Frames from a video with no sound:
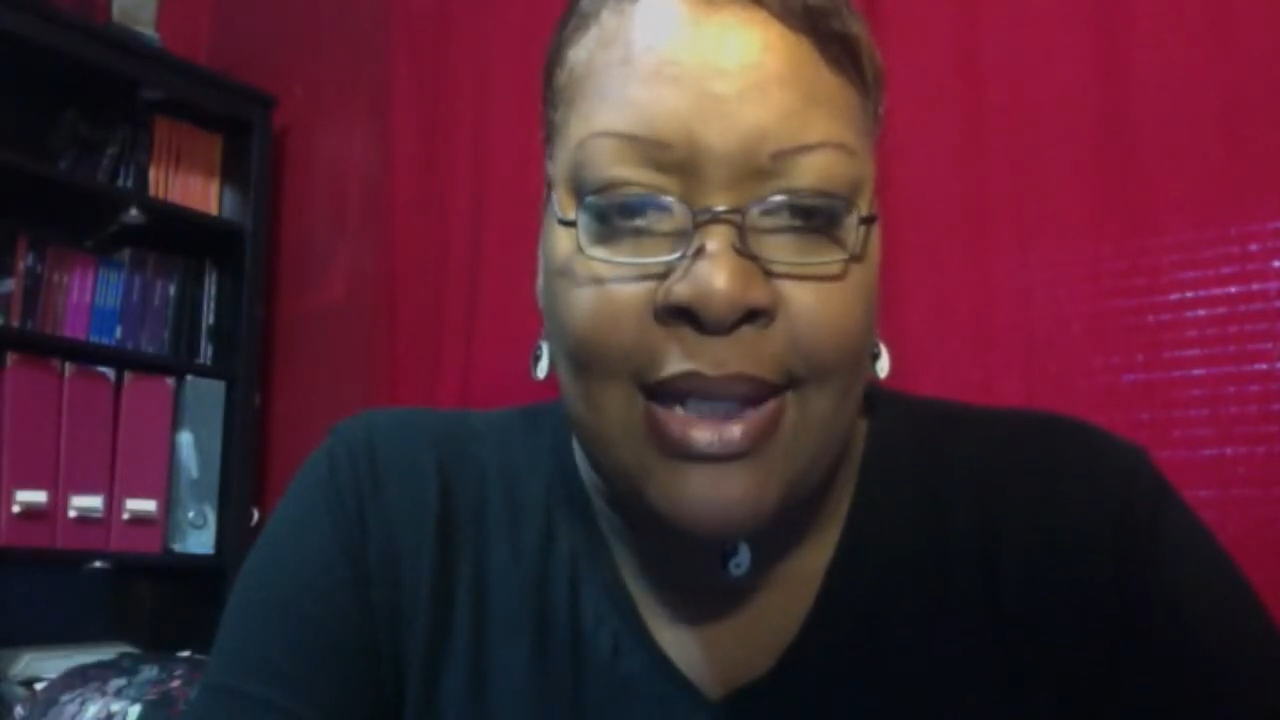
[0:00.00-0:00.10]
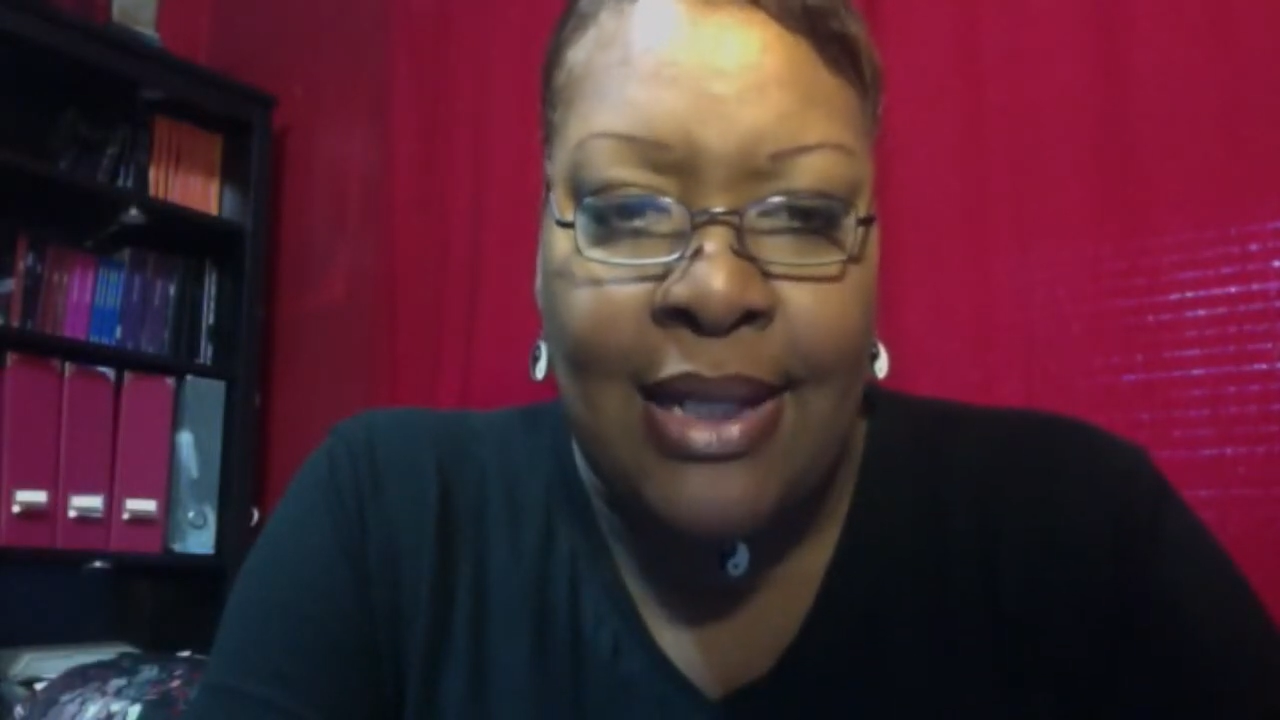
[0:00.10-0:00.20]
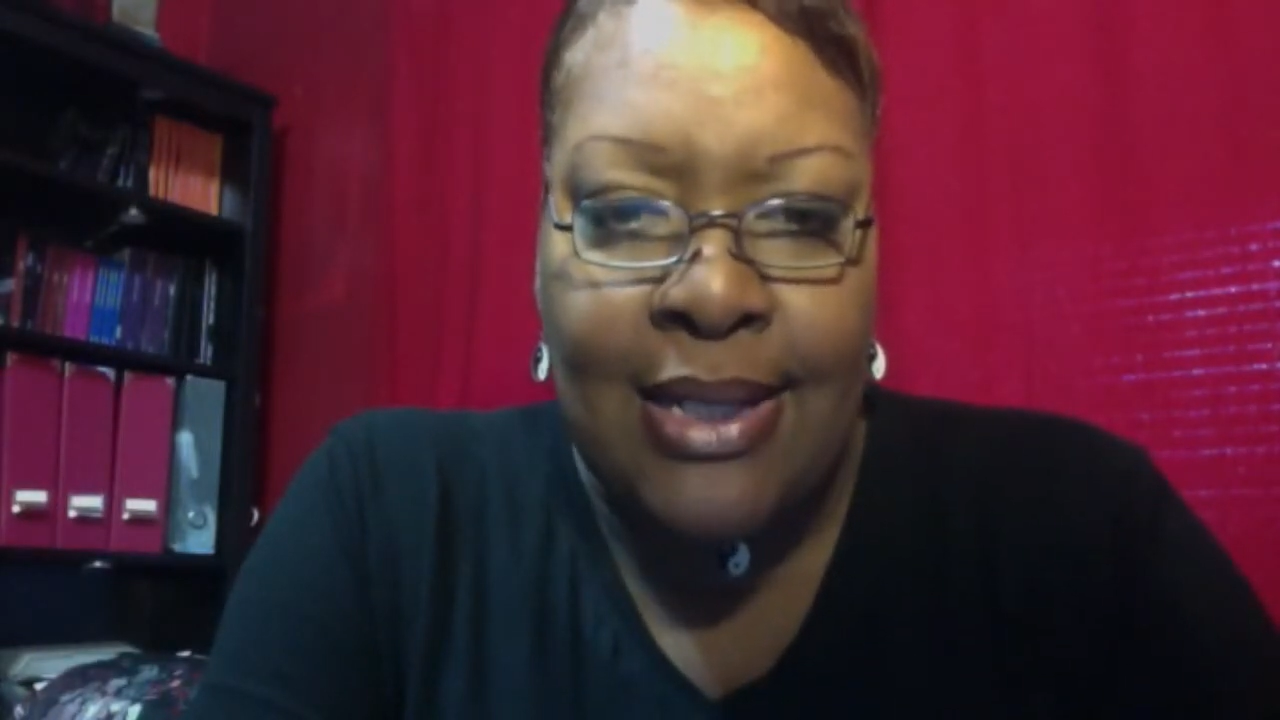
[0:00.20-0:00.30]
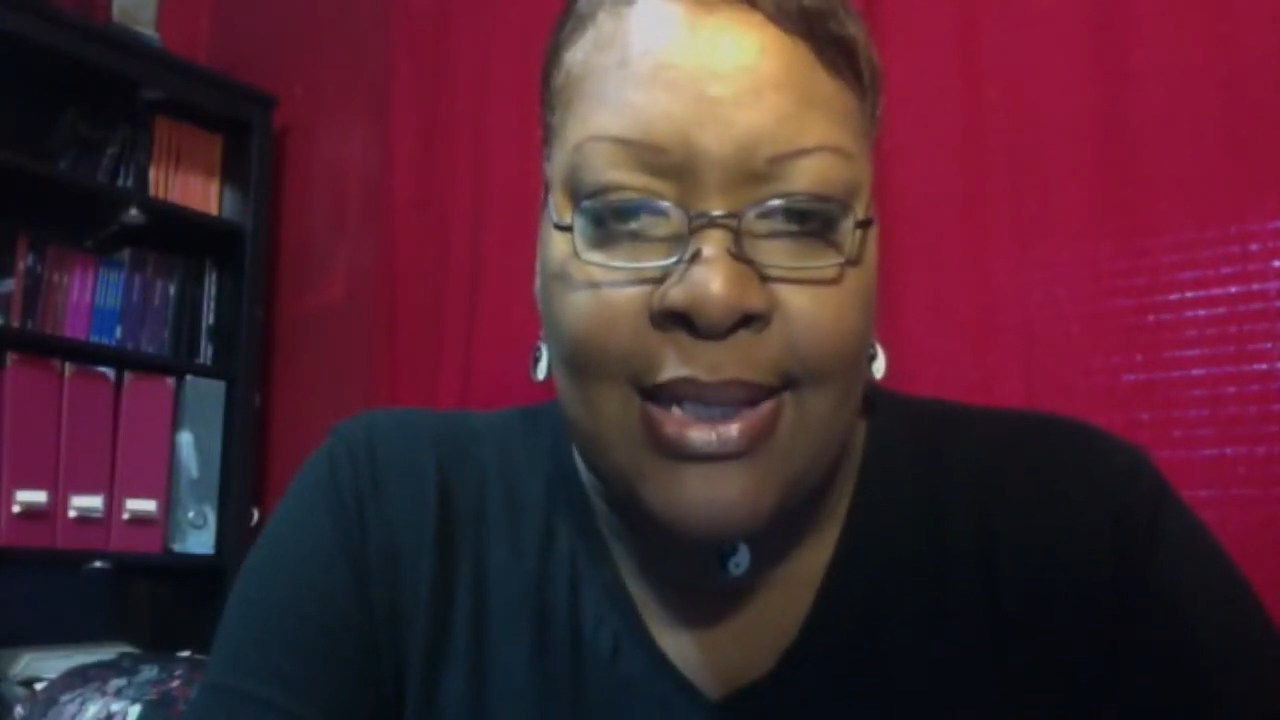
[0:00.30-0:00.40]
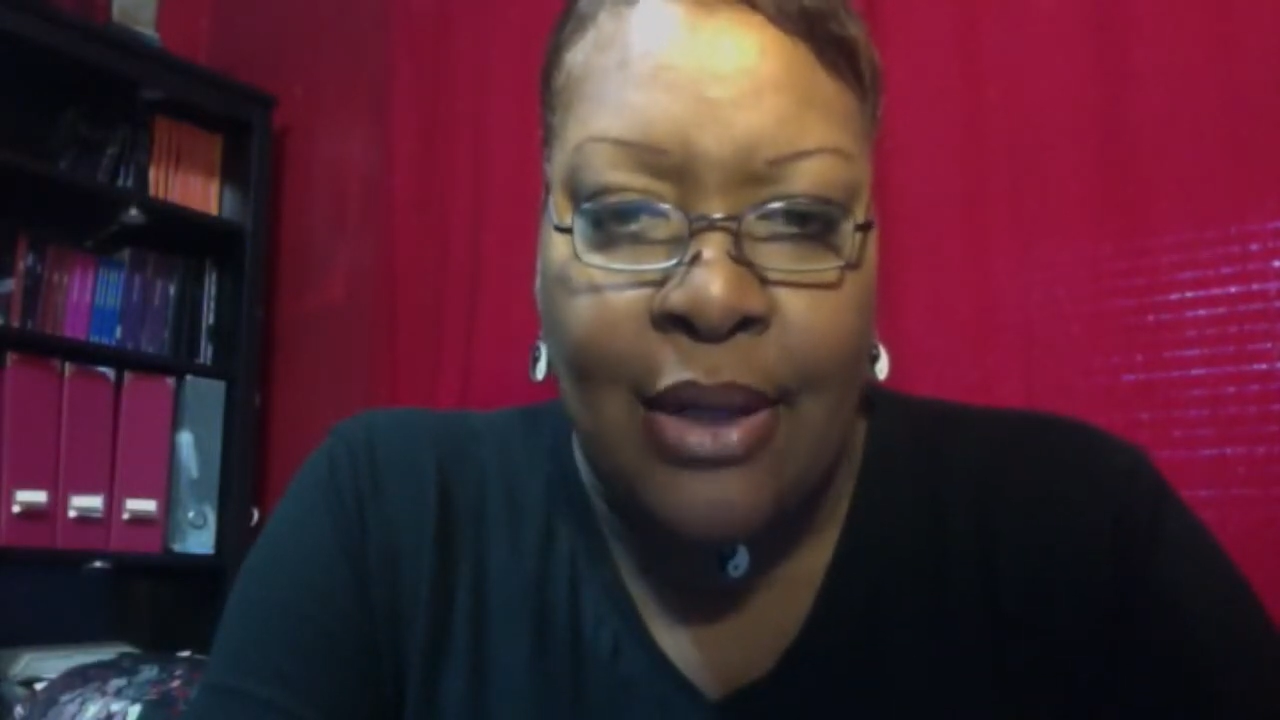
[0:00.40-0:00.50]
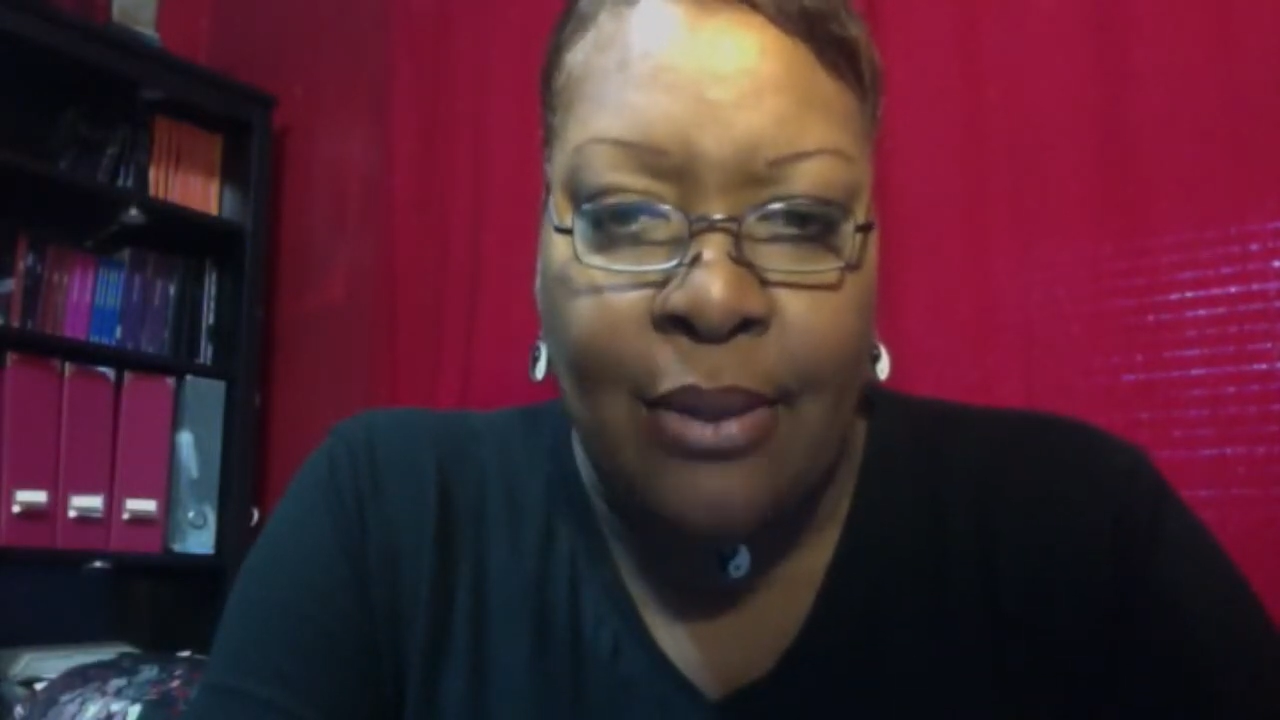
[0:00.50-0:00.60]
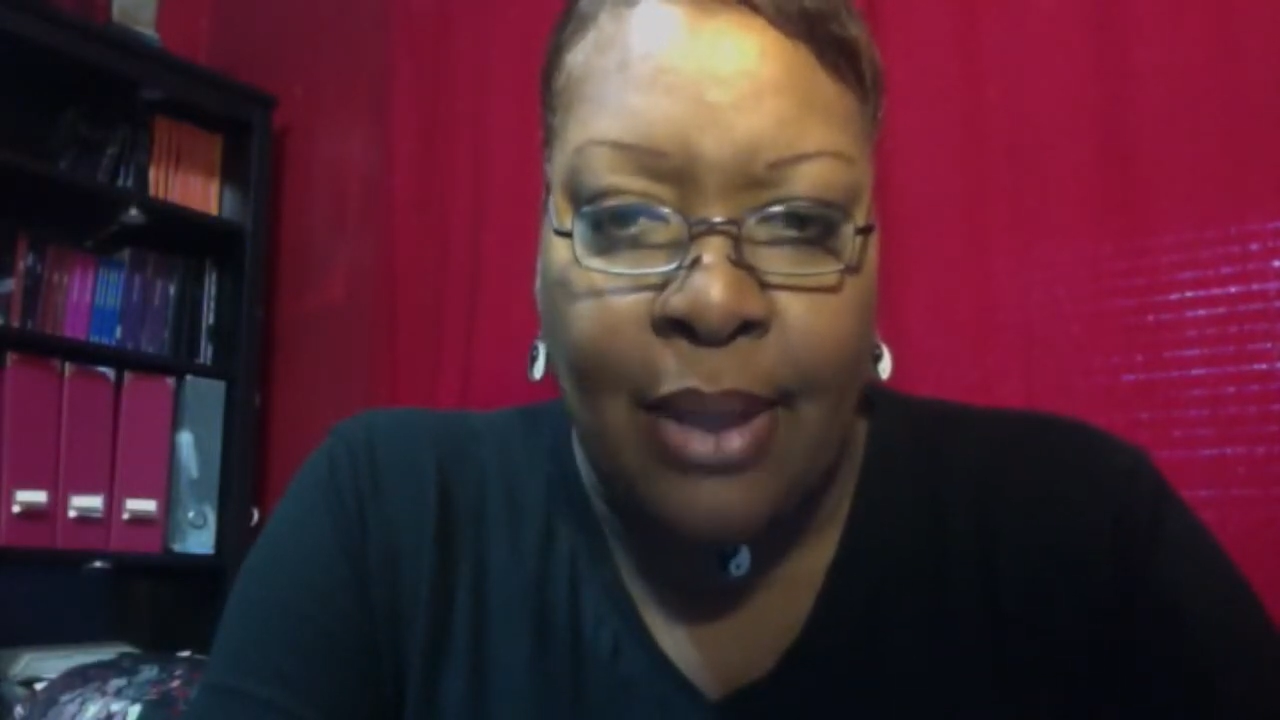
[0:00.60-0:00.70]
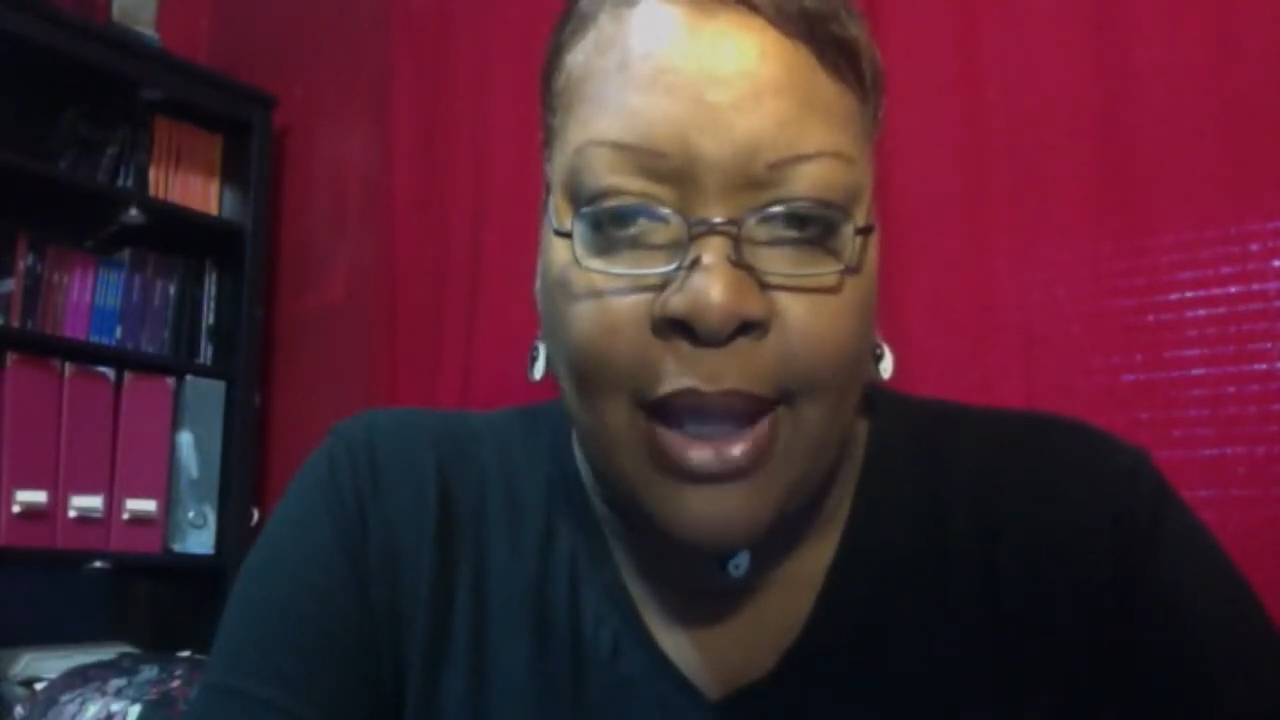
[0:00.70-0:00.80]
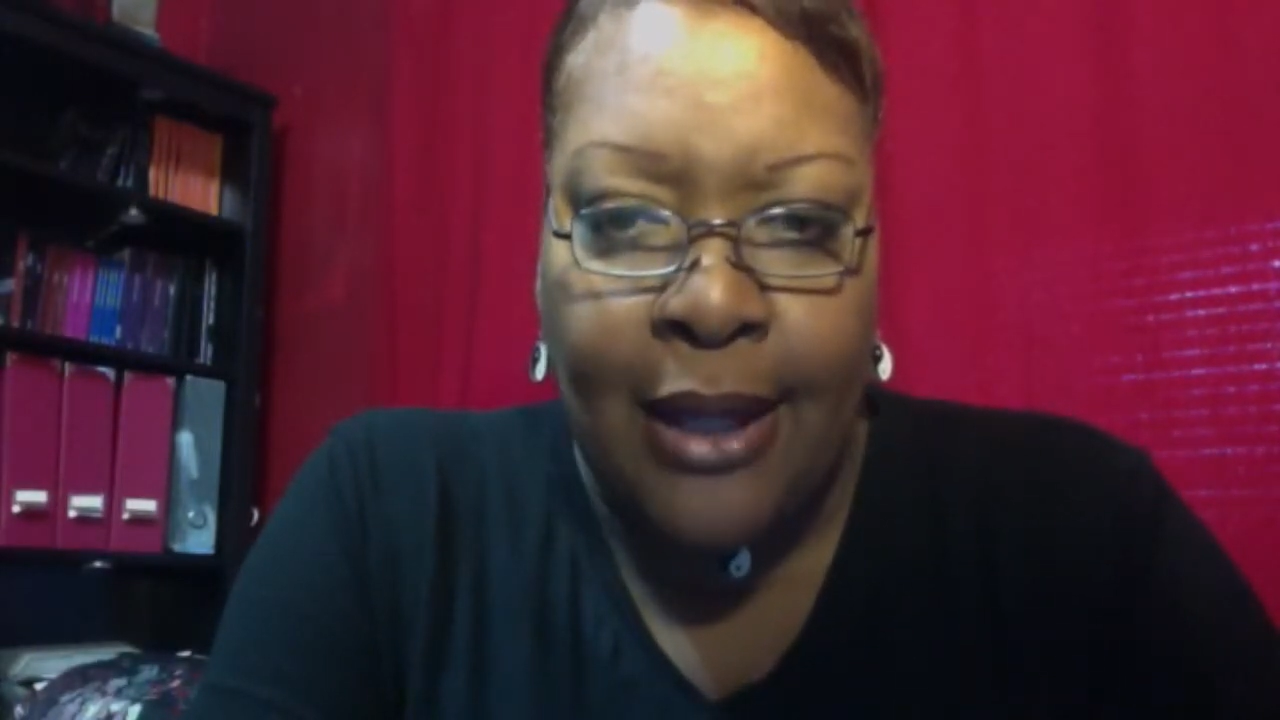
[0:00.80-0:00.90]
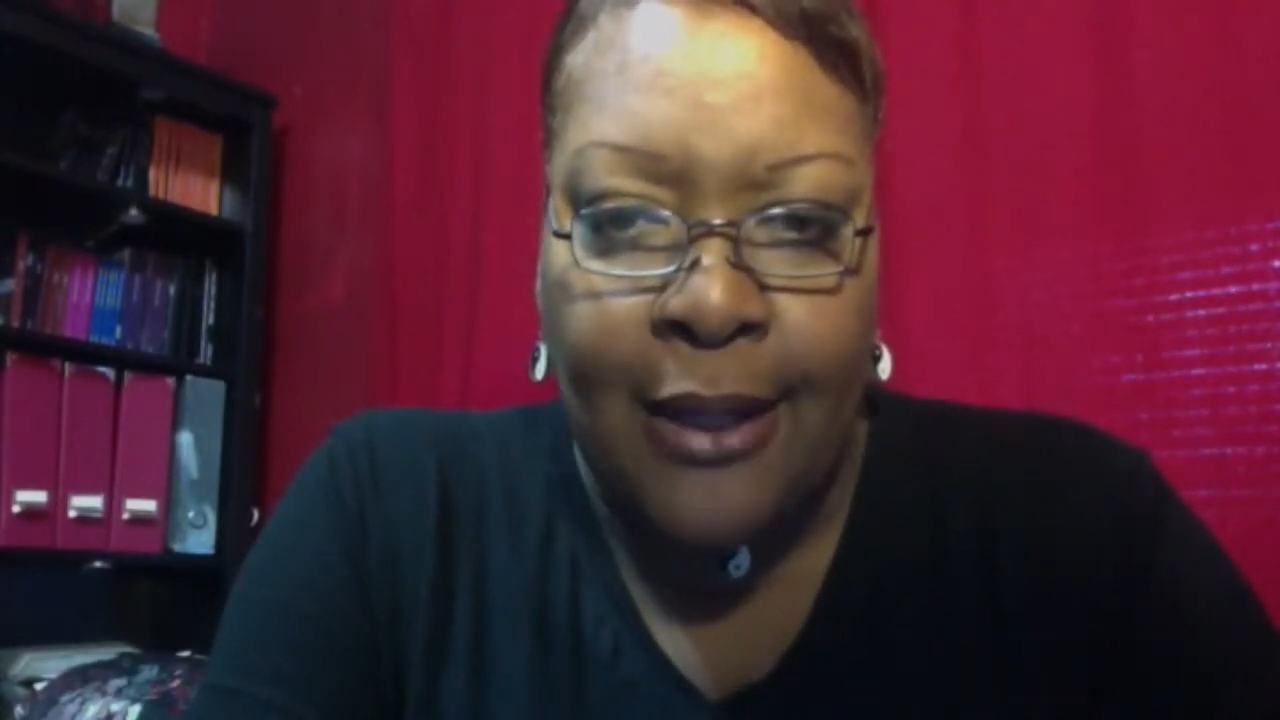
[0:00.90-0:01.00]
in the cell block.